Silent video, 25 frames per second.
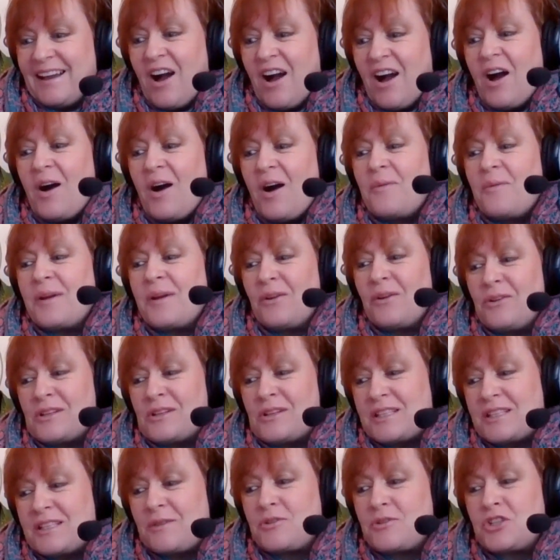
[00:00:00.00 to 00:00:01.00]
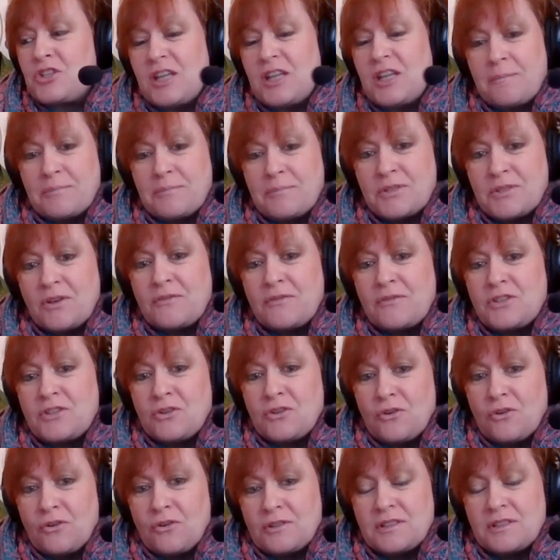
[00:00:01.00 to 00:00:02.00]
Are we also ships of
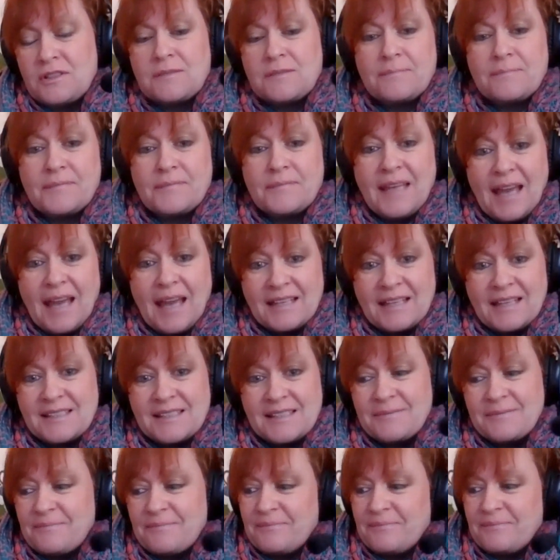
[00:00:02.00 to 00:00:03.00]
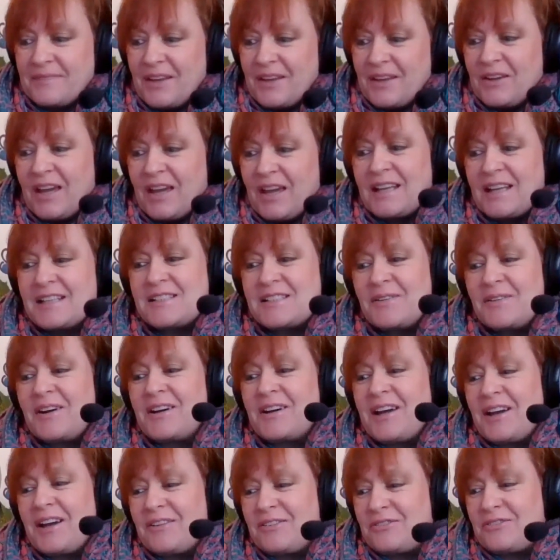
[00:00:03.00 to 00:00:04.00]
sorts? Yes. Okay, so I'll
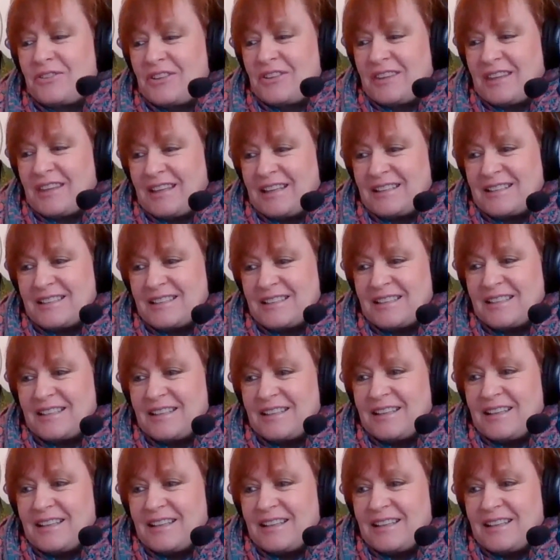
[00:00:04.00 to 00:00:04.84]
go through these.